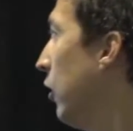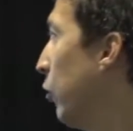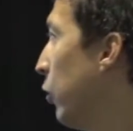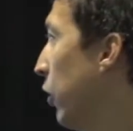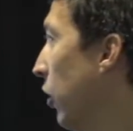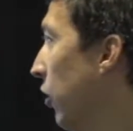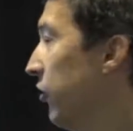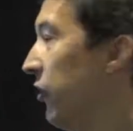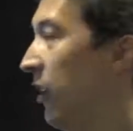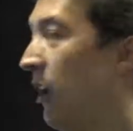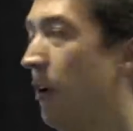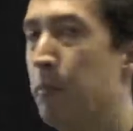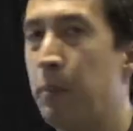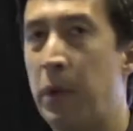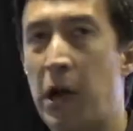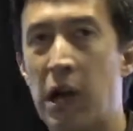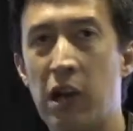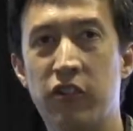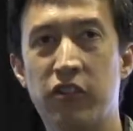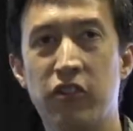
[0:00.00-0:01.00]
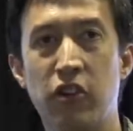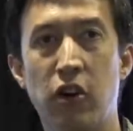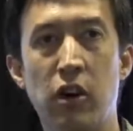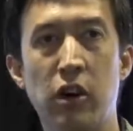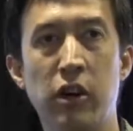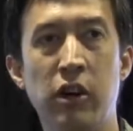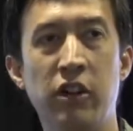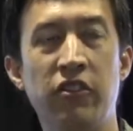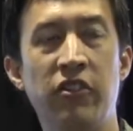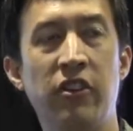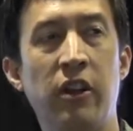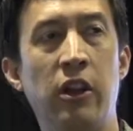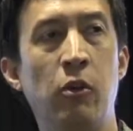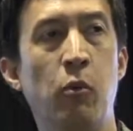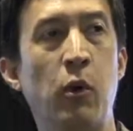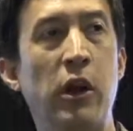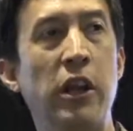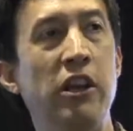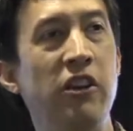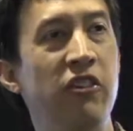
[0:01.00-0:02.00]
We also have box targets, and the
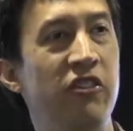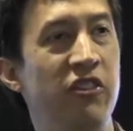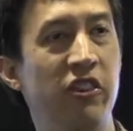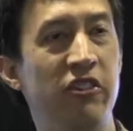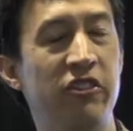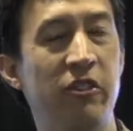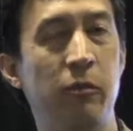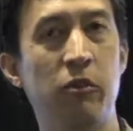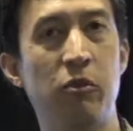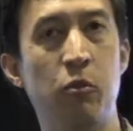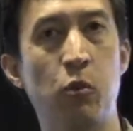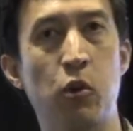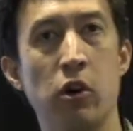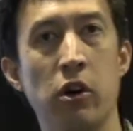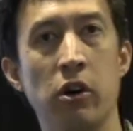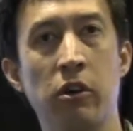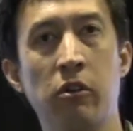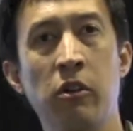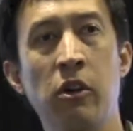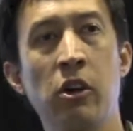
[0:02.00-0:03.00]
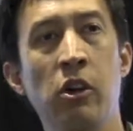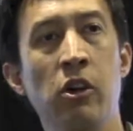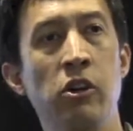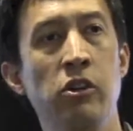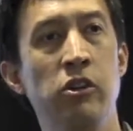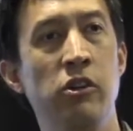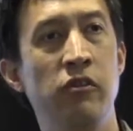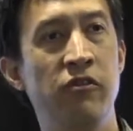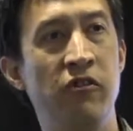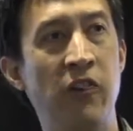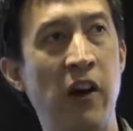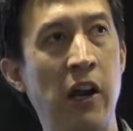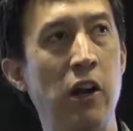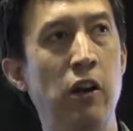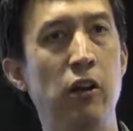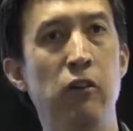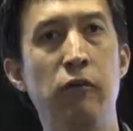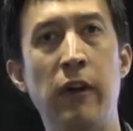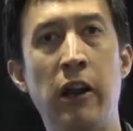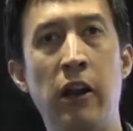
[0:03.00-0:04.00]
way these systems work, you
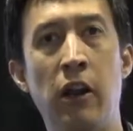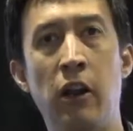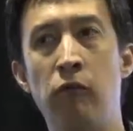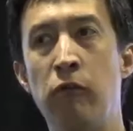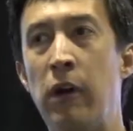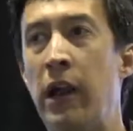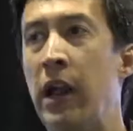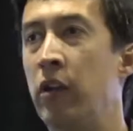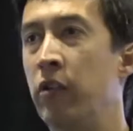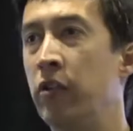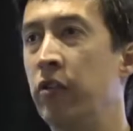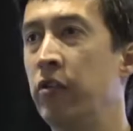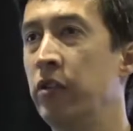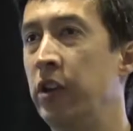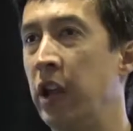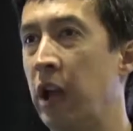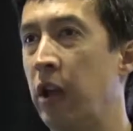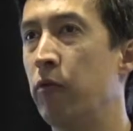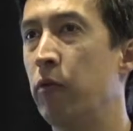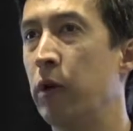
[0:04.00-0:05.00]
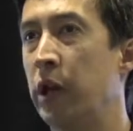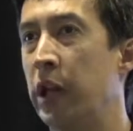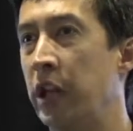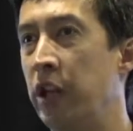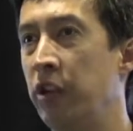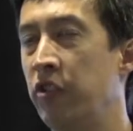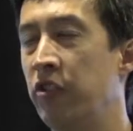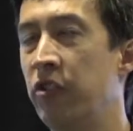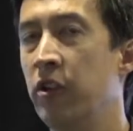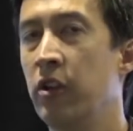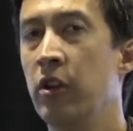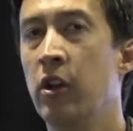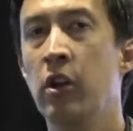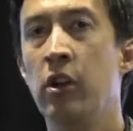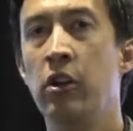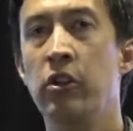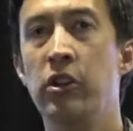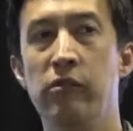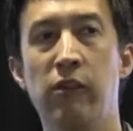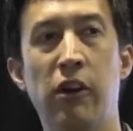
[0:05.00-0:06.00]
fire around downrange,
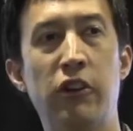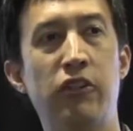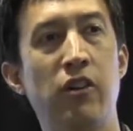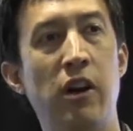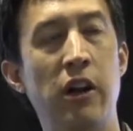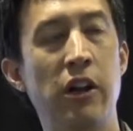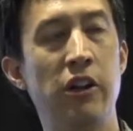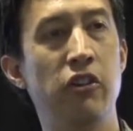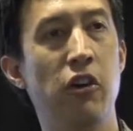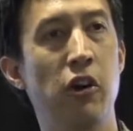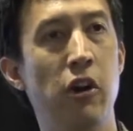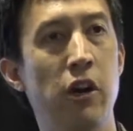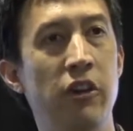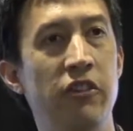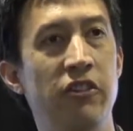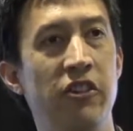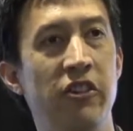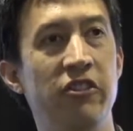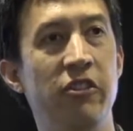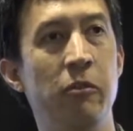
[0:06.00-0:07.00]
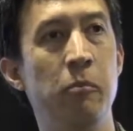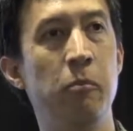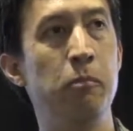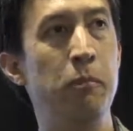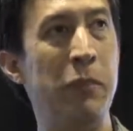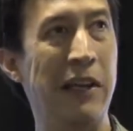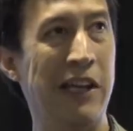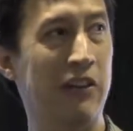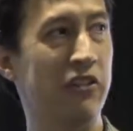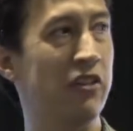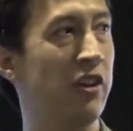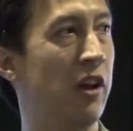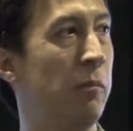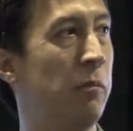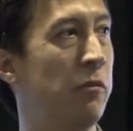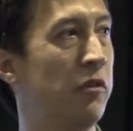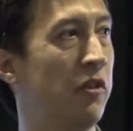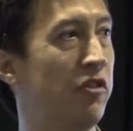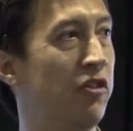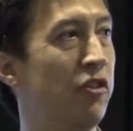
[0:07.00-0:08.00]
the electronic target system picks
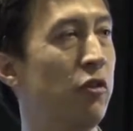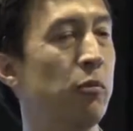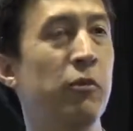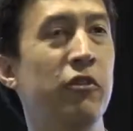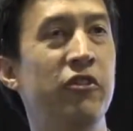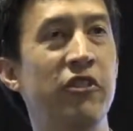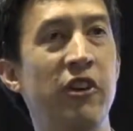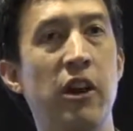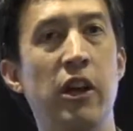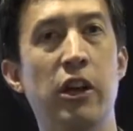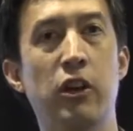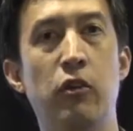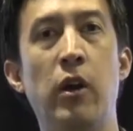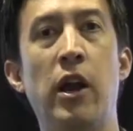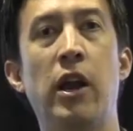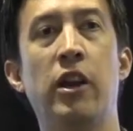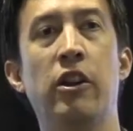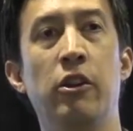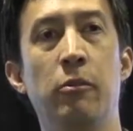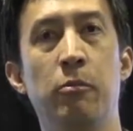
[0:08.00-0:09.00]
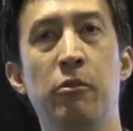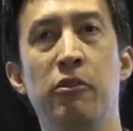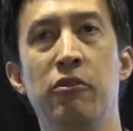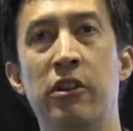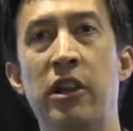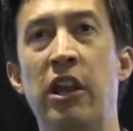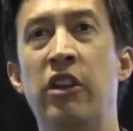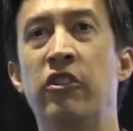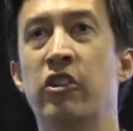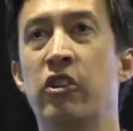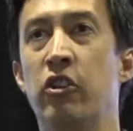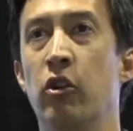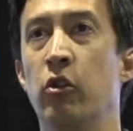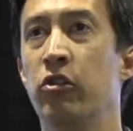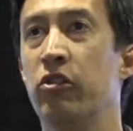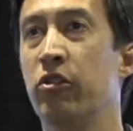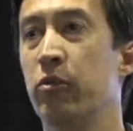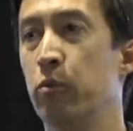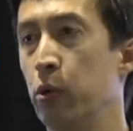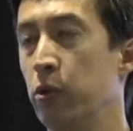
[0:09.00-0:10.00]
up the supersonic crack of the bullet as it
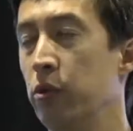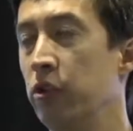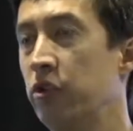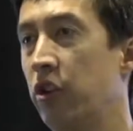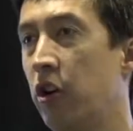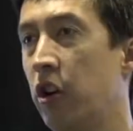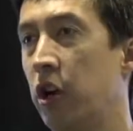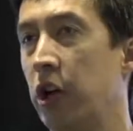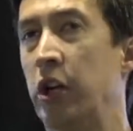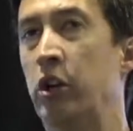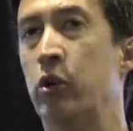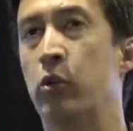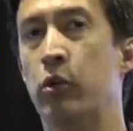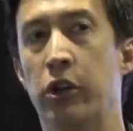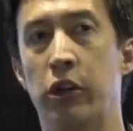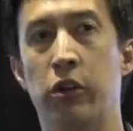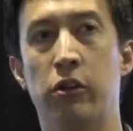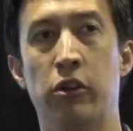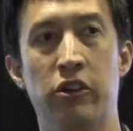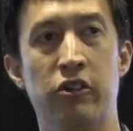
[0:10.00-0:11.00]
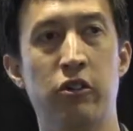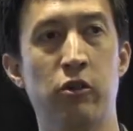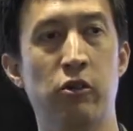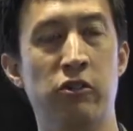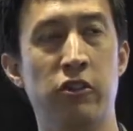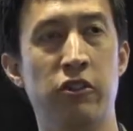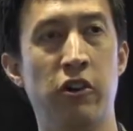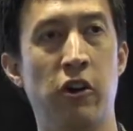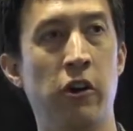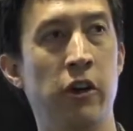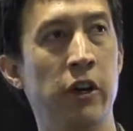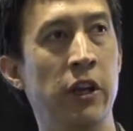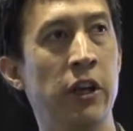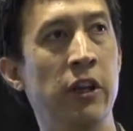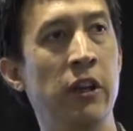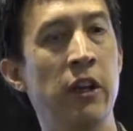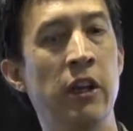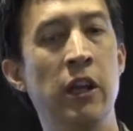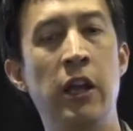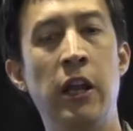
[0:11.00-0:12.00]
goes through the target or near the
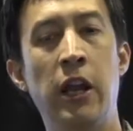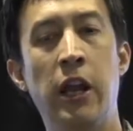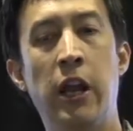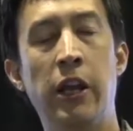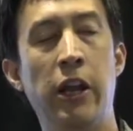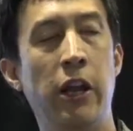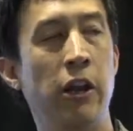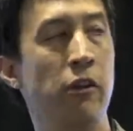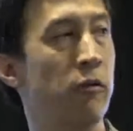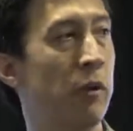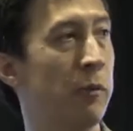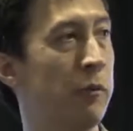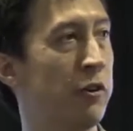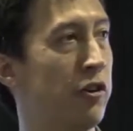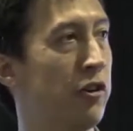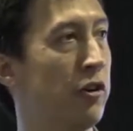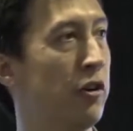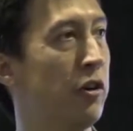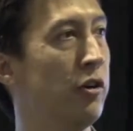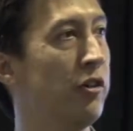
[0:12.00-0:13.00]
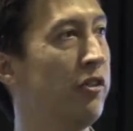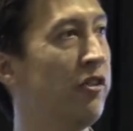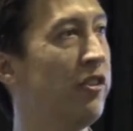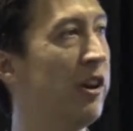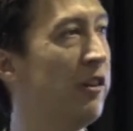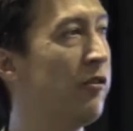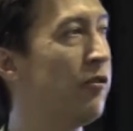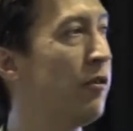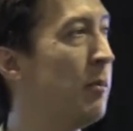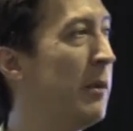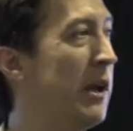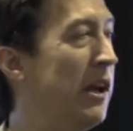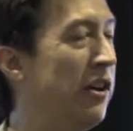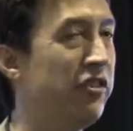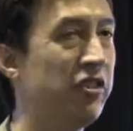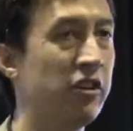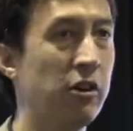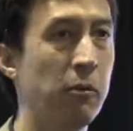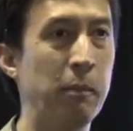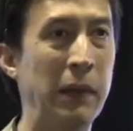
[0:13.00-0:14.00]
target, and then it returns
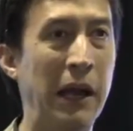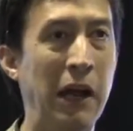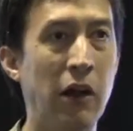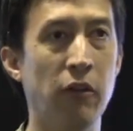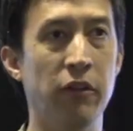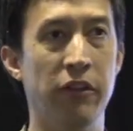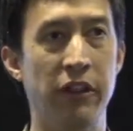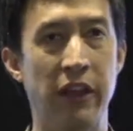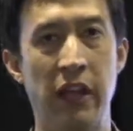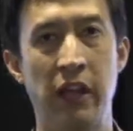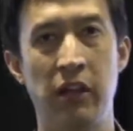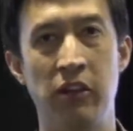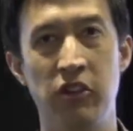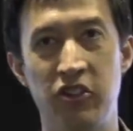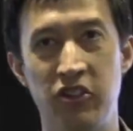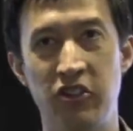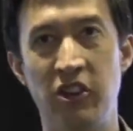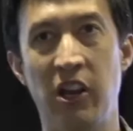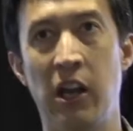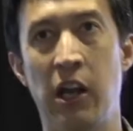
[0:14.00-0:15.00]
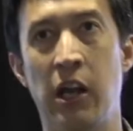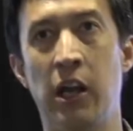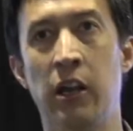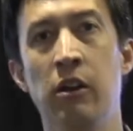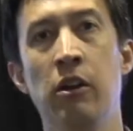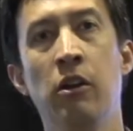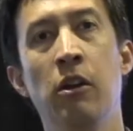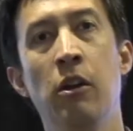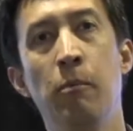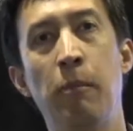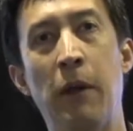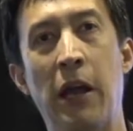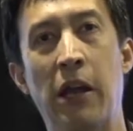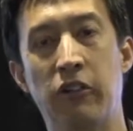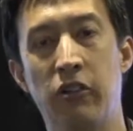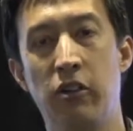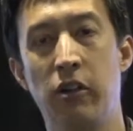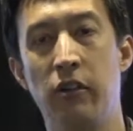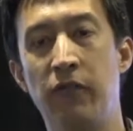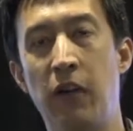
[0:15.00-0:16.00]
information about that shot
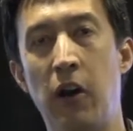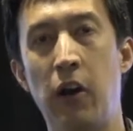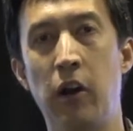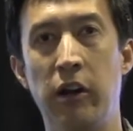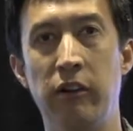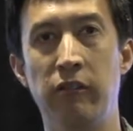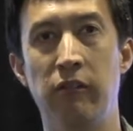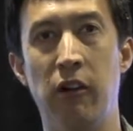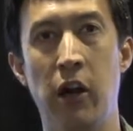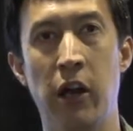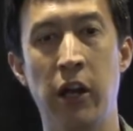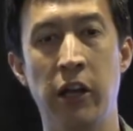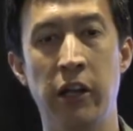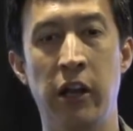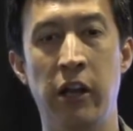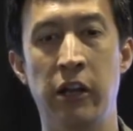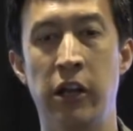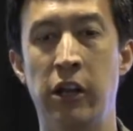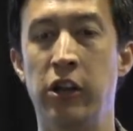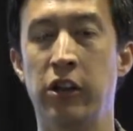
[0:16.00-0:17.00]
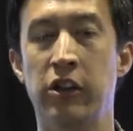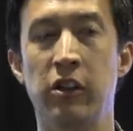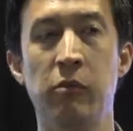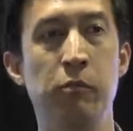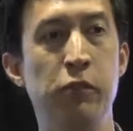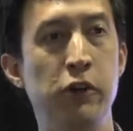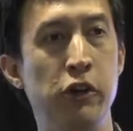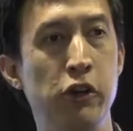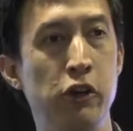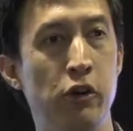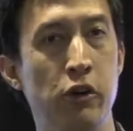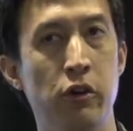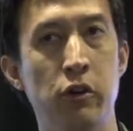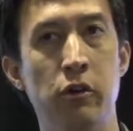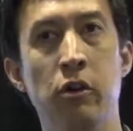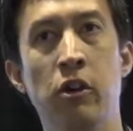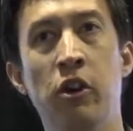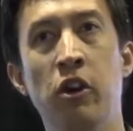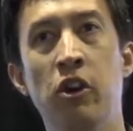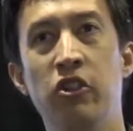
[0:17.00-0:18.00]
back to the firing line, and then the
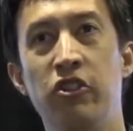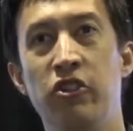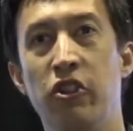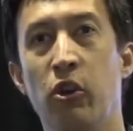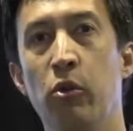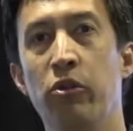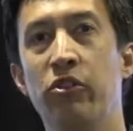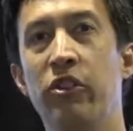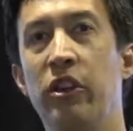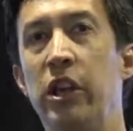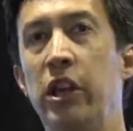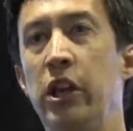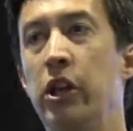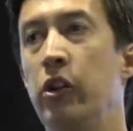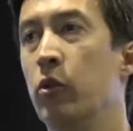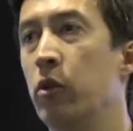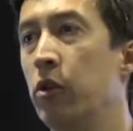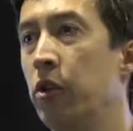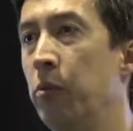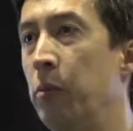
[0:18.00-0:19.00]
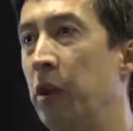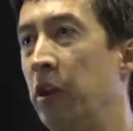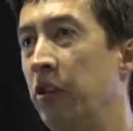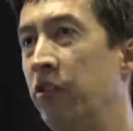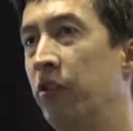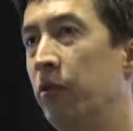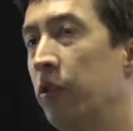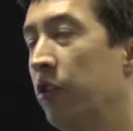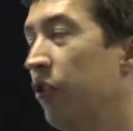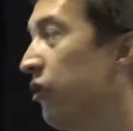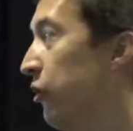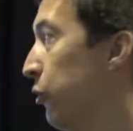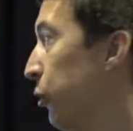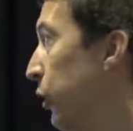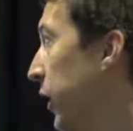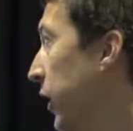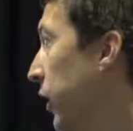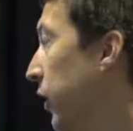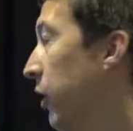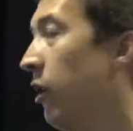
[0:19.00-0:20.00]
computer shows the hit or the miss on a
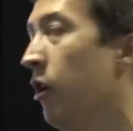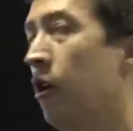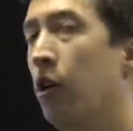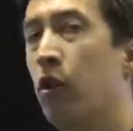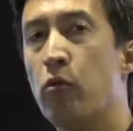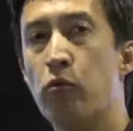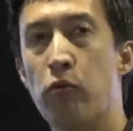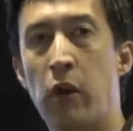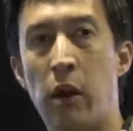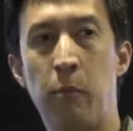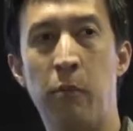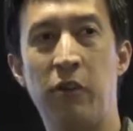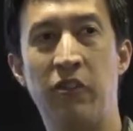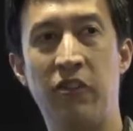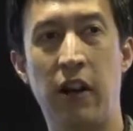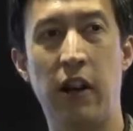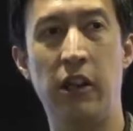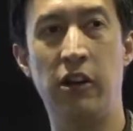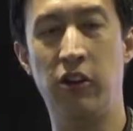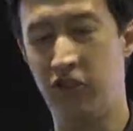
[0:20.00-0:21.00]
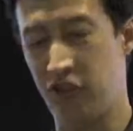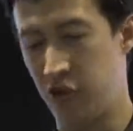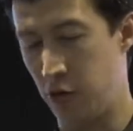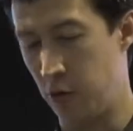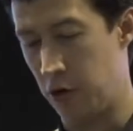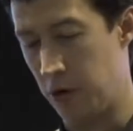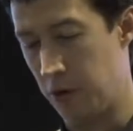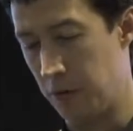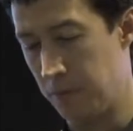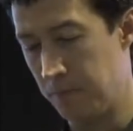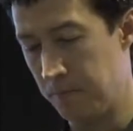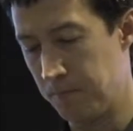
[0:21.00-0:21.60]
screen right beside the shooter.